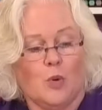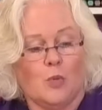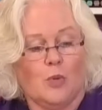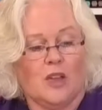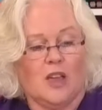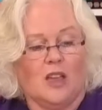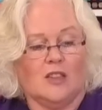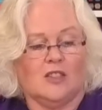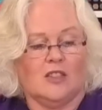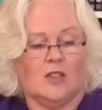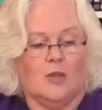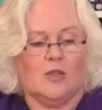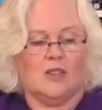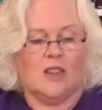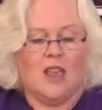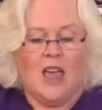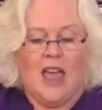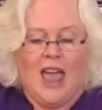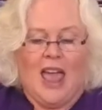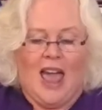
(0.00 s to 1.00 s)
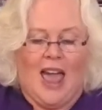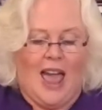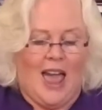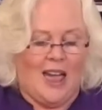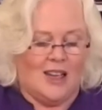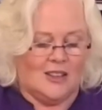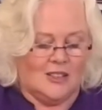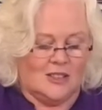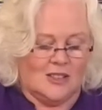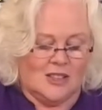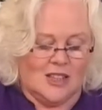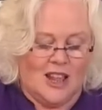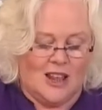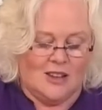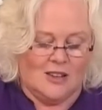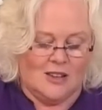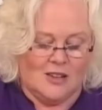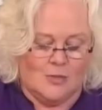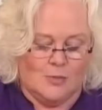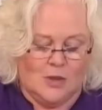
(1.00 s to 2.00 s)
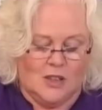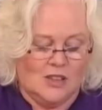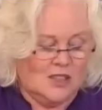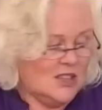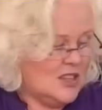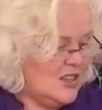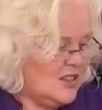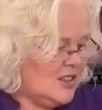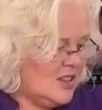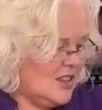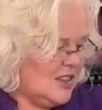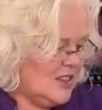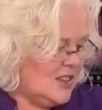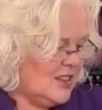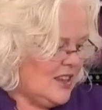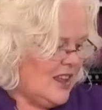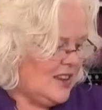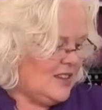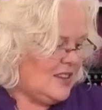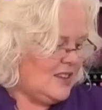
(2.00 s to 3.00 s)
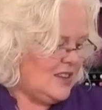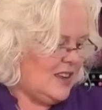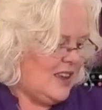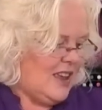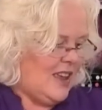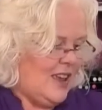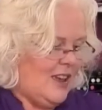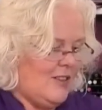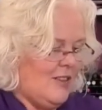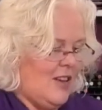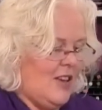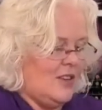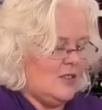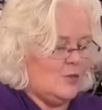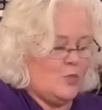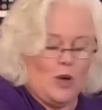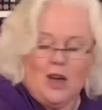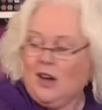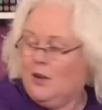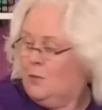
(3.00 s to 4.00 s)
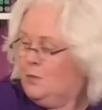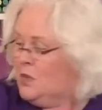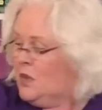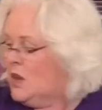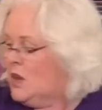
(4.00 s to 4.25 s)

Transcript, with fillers: we're going to do is add a sentiment into the centre here as well.